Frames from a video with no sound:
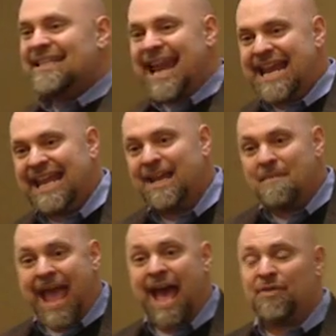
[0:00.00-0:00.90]
taking
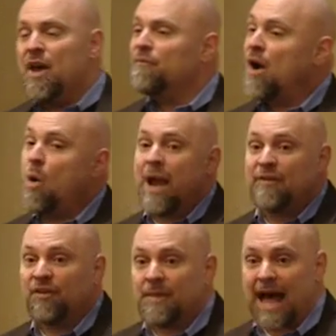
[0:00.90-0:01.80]
math away
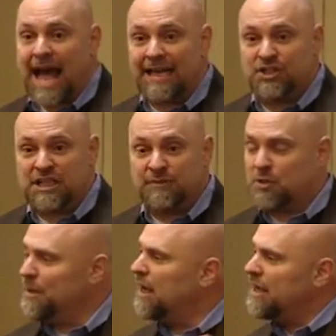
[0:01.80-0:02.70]
from the high
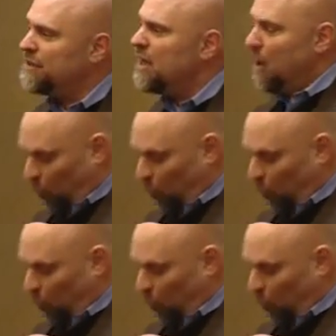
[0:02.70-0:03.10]
achievers, because